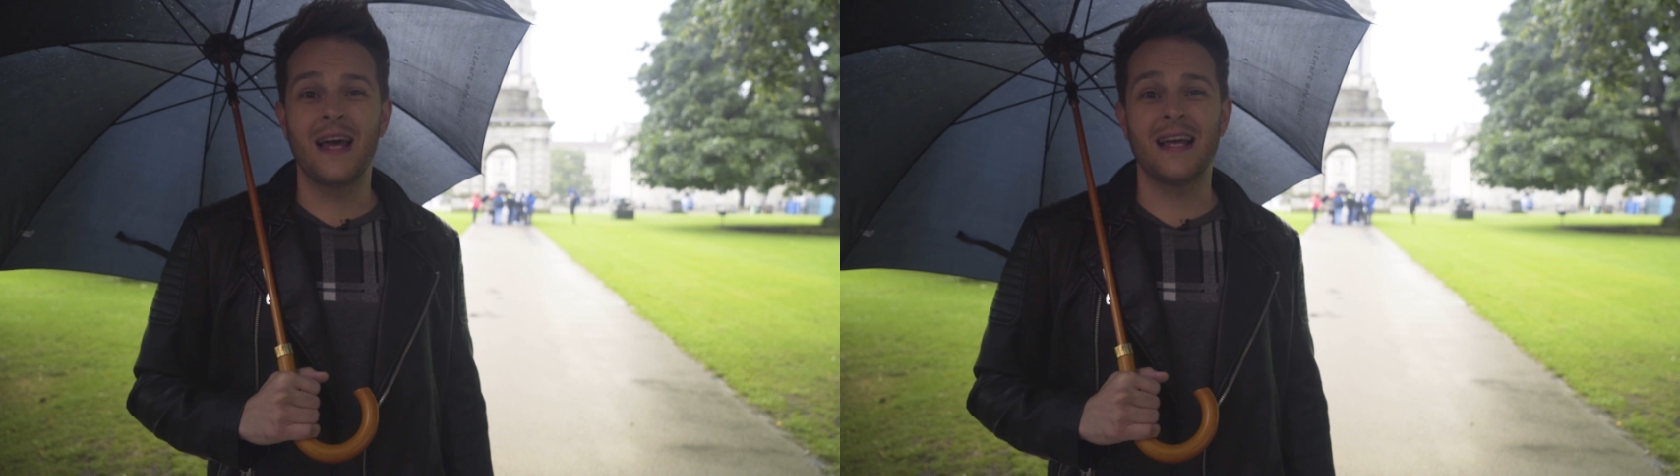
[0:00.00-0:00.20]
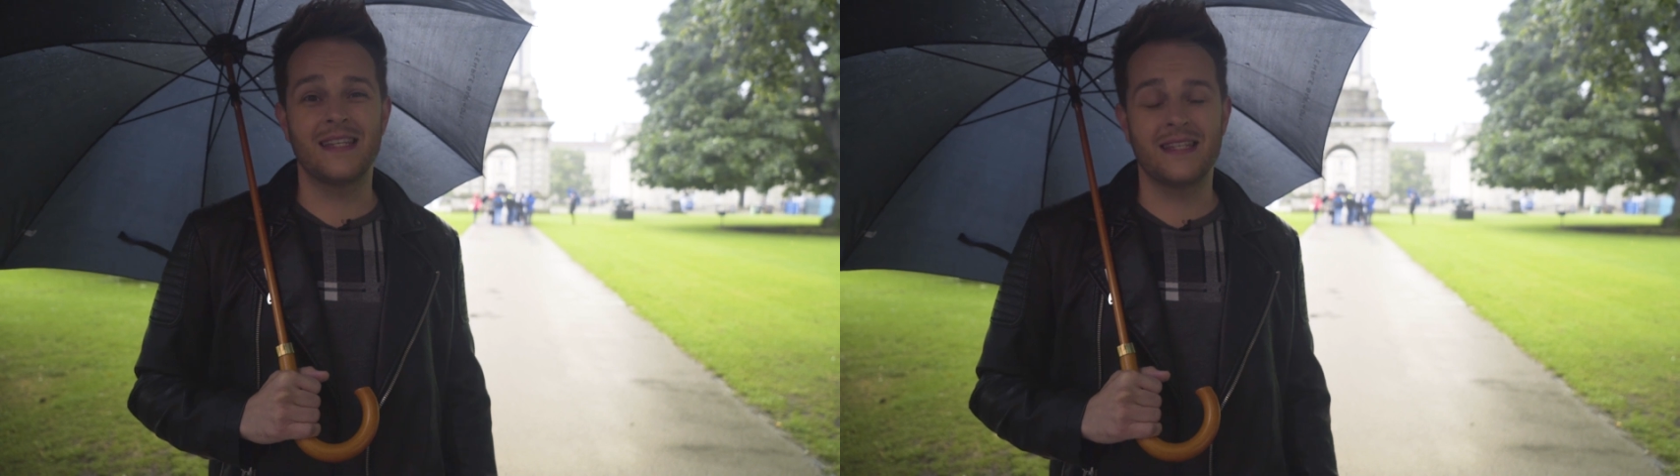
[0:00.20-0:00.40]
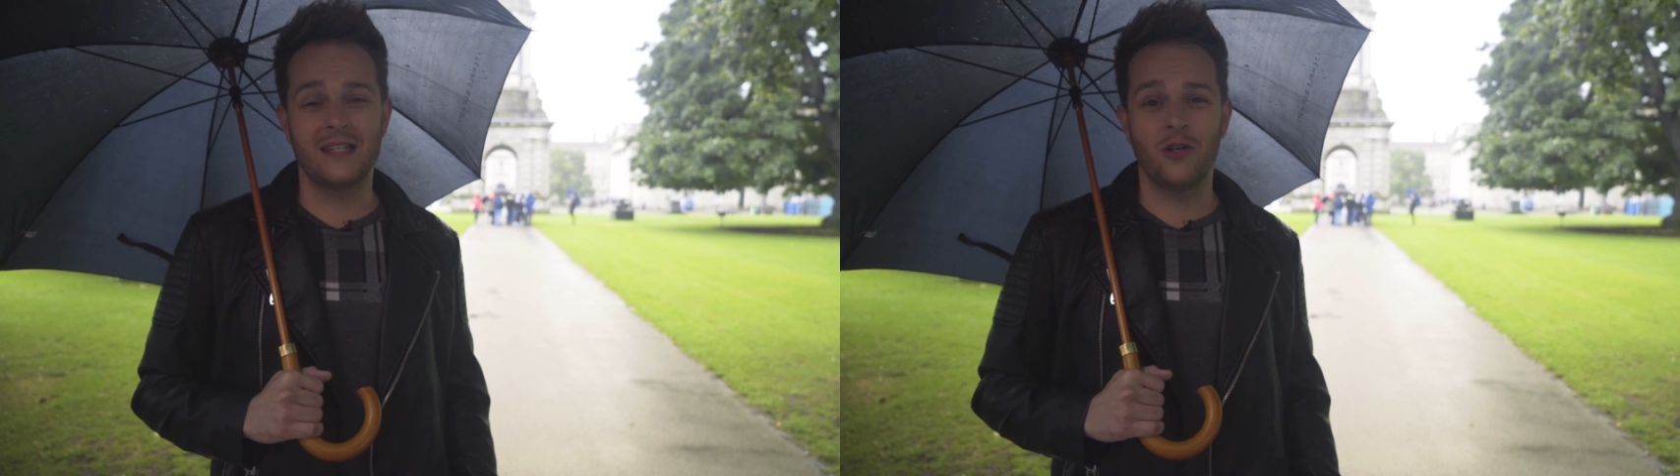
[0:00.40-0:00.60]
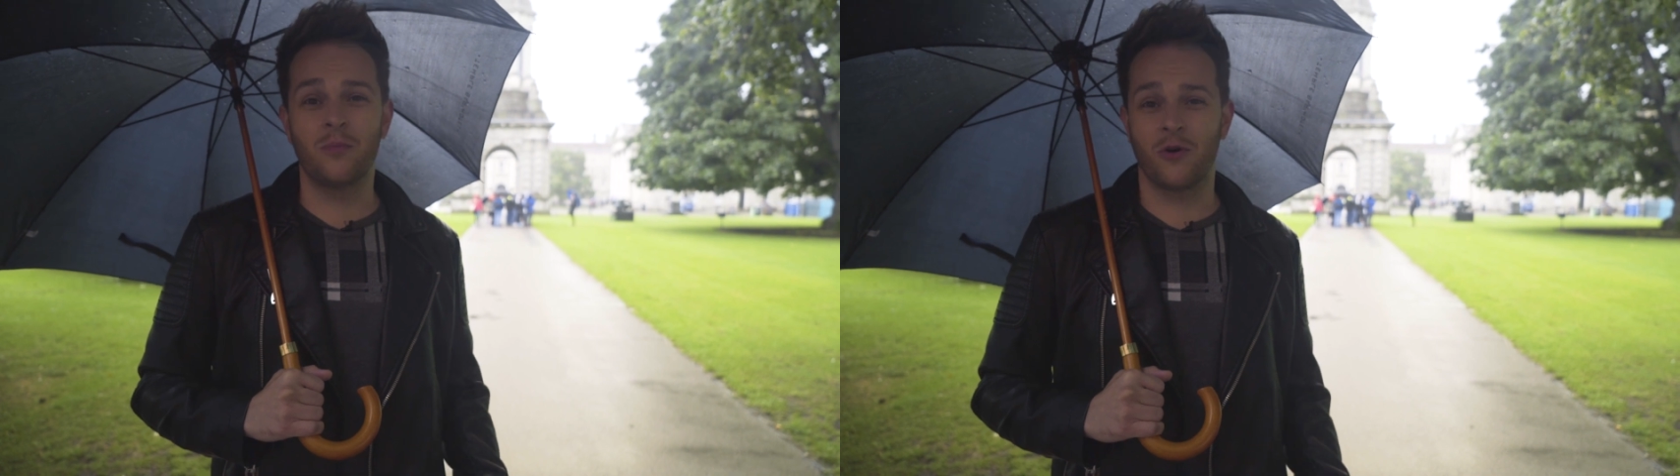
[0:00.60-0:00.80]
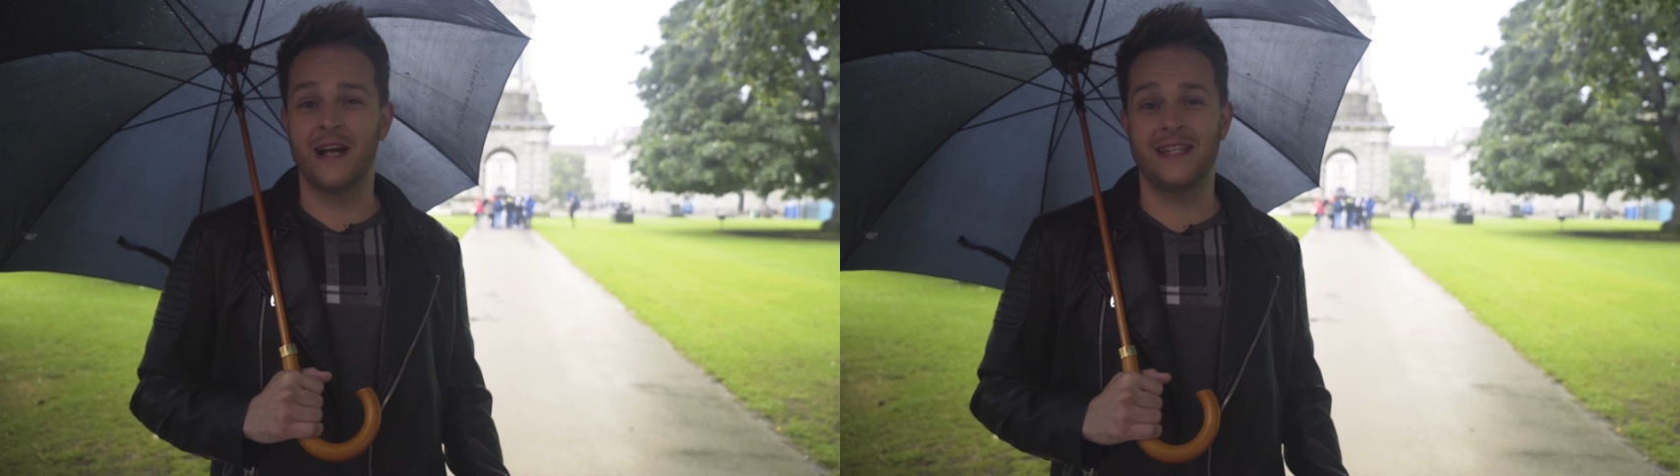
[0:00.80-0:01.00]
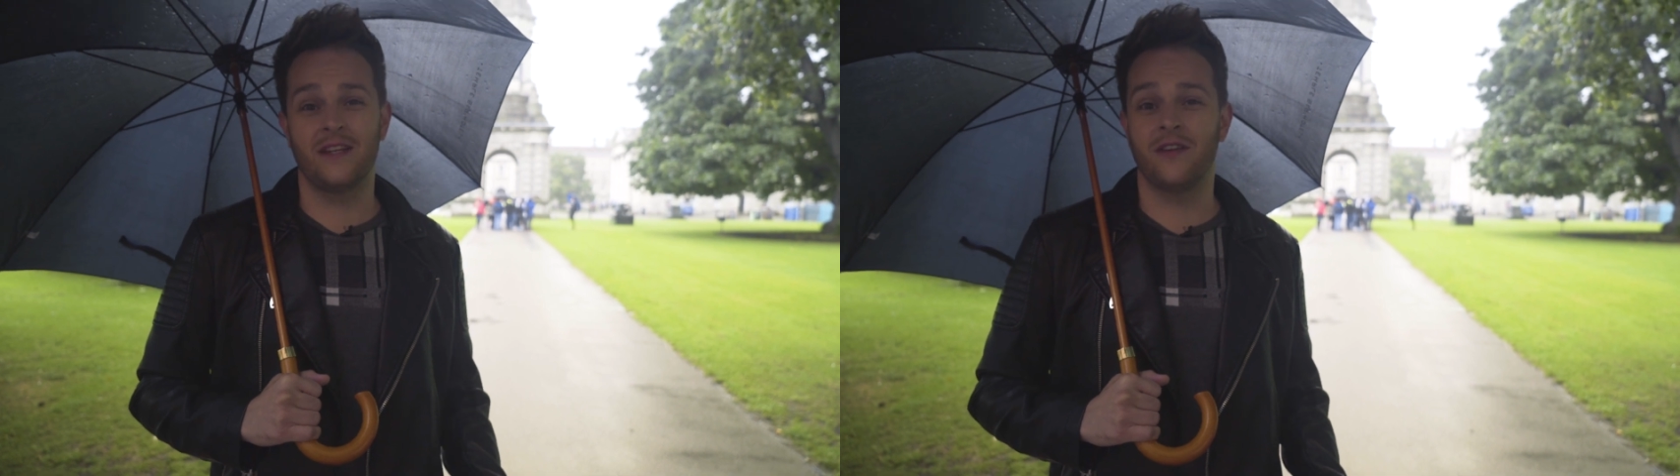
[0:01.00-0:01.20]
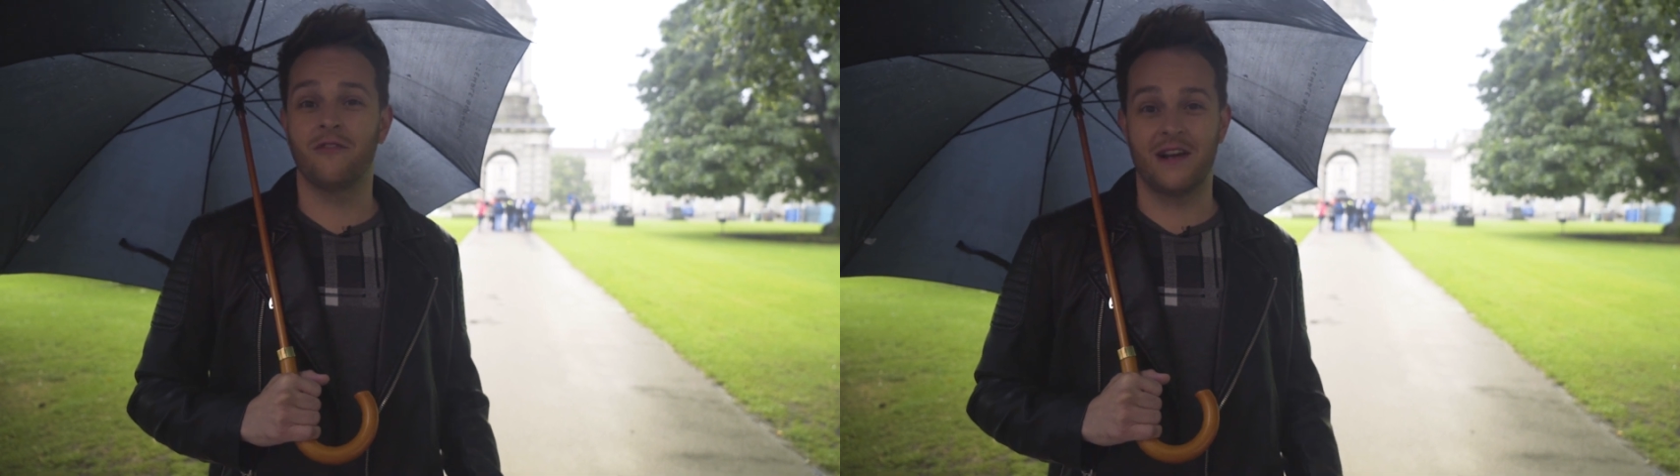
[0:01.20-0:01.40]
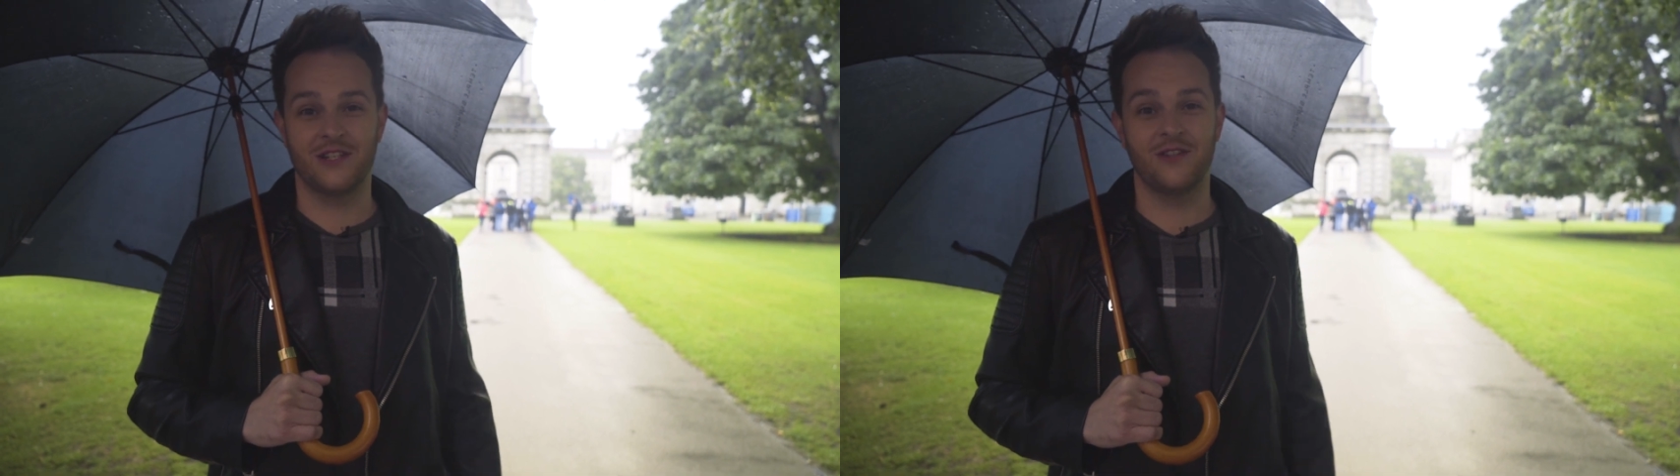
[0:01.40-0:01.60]
and still pricier than the
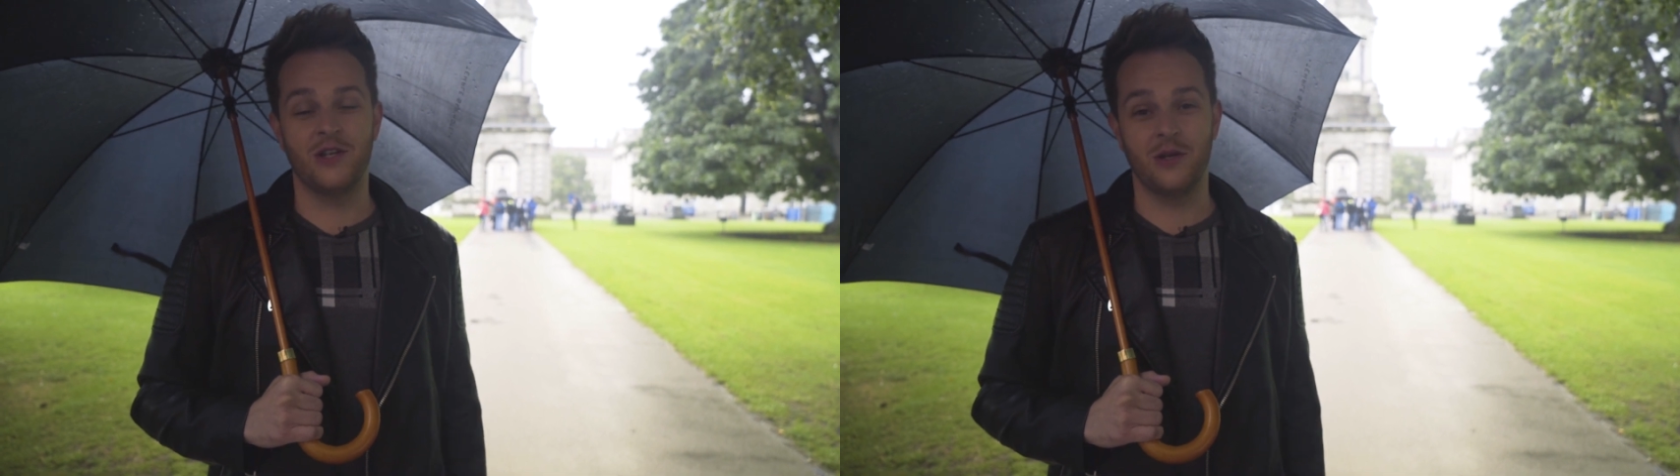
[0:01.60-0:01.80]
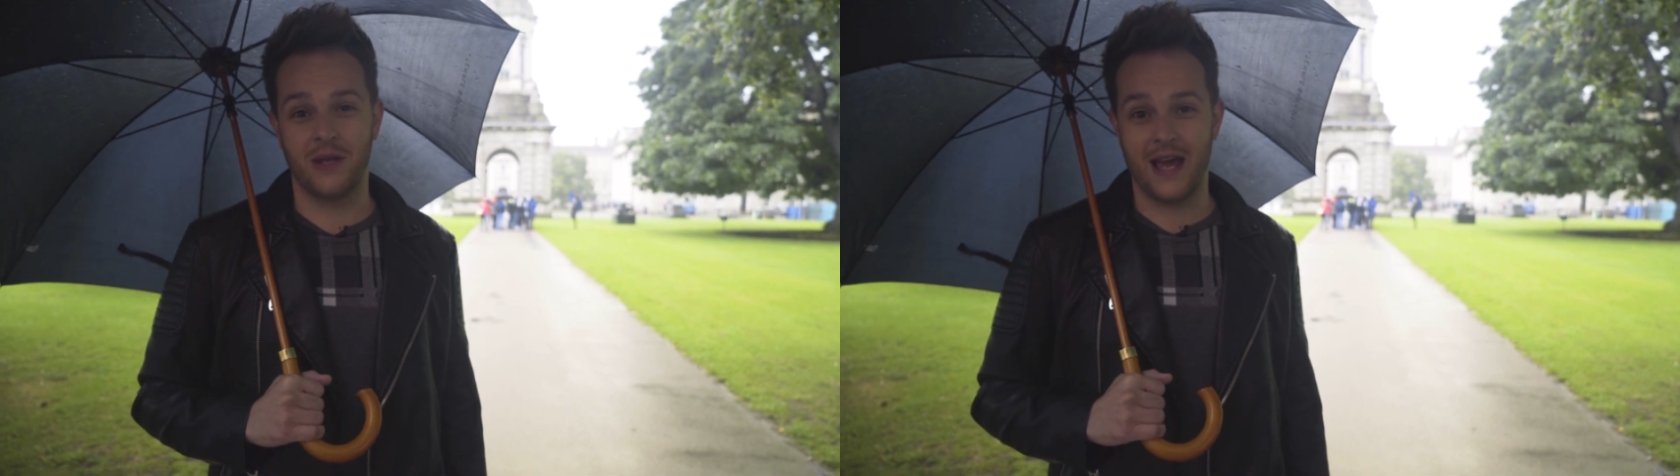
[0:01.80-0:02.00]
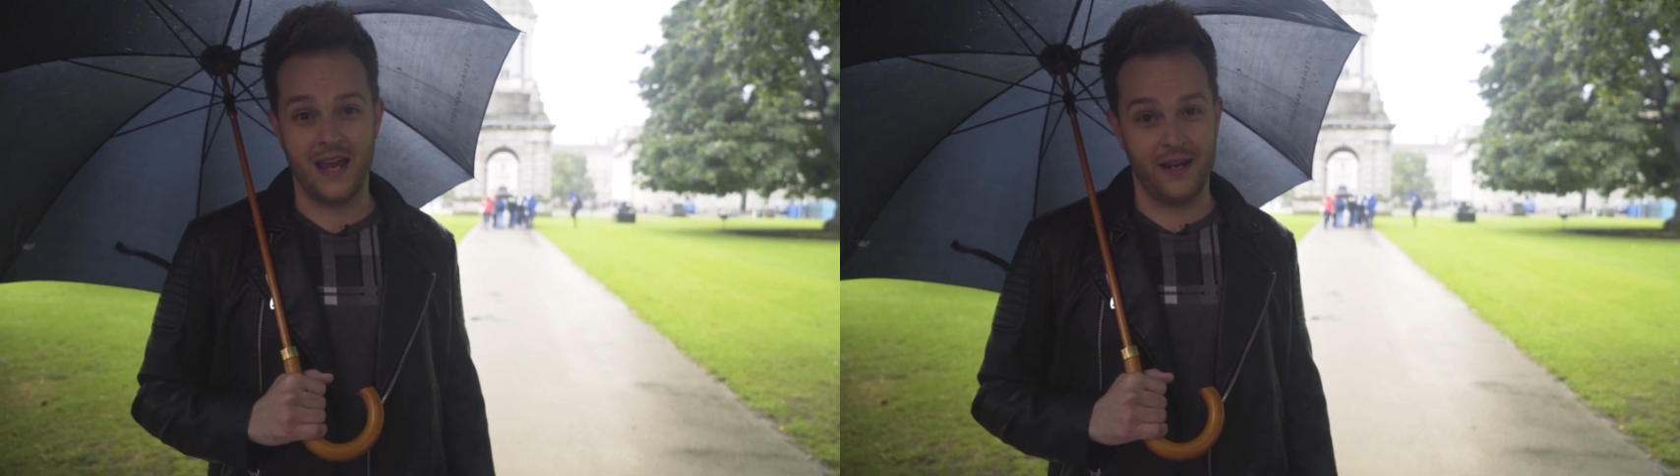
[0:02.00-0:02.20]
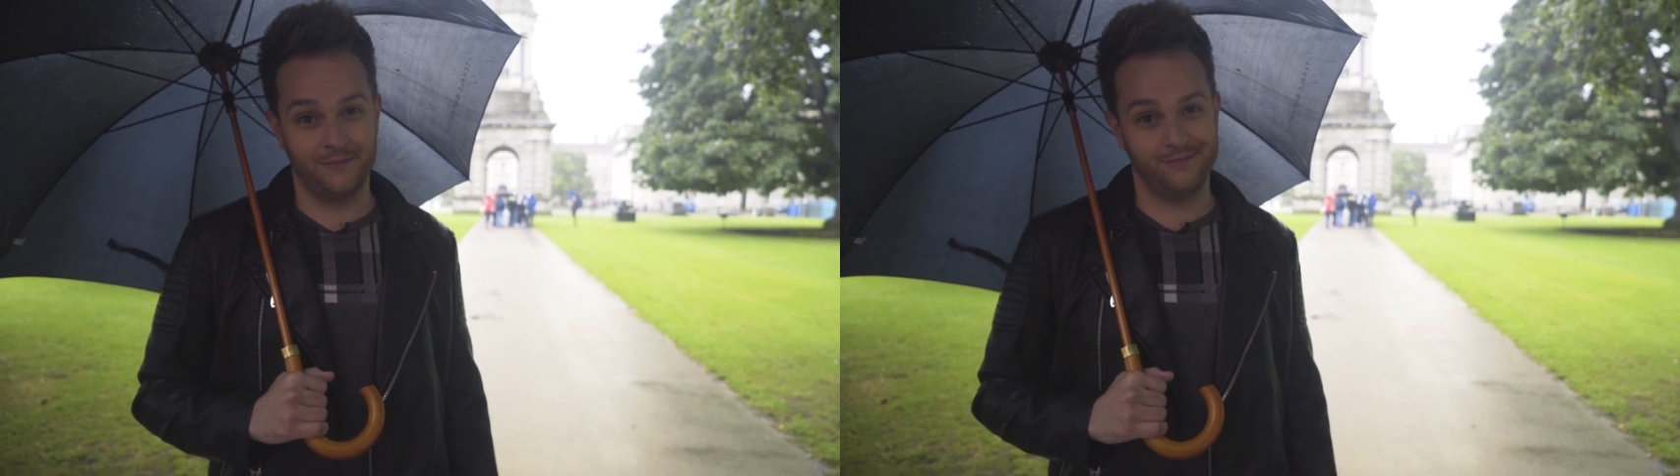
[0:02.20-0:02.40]
rest of the UK.